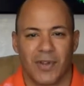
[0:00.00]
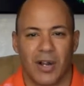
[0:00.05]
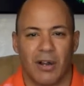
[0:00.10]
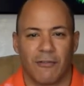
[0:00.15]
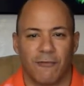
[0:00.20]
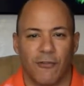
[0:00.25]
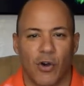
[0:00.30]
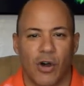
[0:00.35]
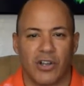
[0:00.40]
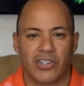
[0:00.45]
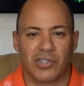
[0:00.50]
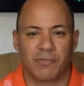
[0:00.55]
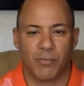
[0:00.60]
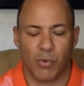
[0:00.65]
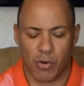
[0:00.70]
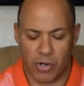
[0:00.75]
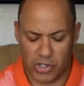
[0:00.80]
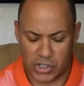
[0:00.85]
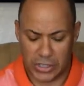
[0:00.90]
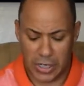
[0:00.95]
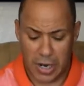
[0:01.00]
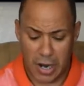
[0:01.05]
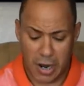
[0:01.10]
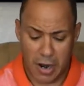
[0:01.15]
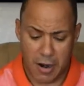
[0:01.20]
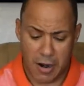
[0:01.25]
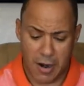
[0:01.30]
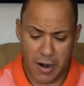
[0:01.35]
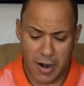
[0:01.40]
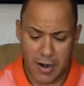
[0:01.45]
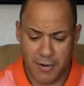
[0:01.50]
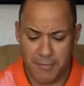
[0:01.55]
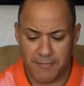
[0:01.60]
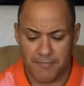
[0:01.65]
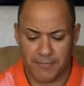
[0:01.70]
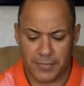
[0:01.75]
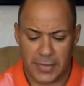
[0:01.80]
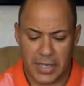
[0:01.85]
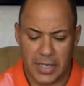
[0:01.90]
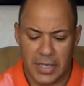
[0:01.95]
Our fall sports are
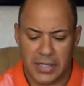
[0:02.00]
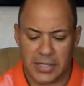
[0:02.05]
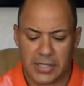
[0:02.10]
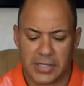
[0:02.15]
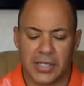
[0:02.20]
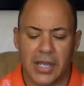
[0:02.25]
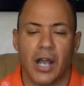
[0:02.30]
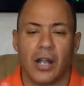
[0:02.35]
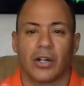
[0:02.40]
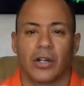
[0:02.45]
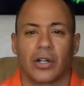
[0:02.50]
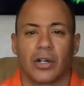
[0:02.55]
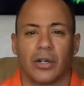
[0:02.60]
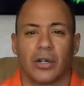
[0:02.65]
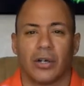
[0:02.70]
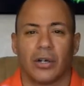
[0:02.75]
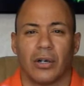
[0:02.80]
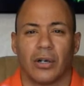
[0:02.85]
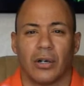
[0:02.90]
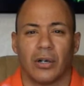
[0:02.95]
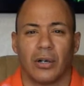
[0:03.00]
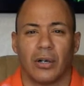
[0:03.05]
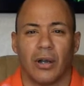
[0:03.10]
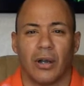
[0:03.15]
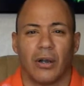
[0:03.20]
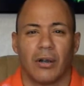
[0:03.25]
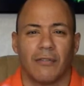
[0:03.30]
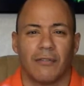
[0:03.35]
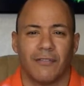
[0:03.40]
soccer,